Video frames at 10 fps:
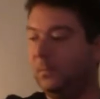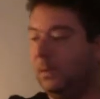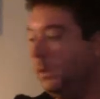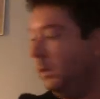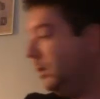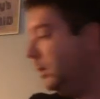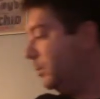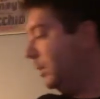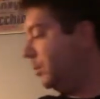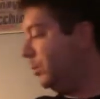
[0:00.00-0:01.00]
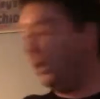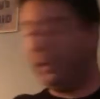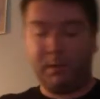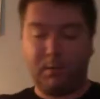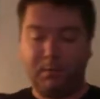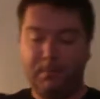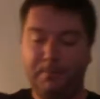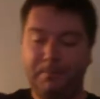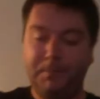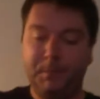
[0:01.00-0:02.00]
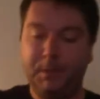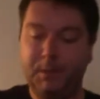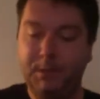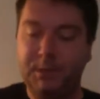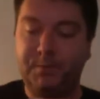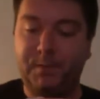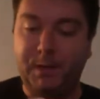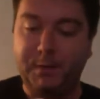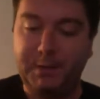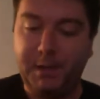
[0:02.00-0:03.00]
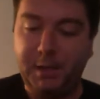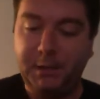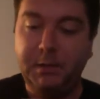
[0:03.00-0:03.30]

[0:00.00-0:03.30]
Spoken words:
And bingo bango. Nice 5-stack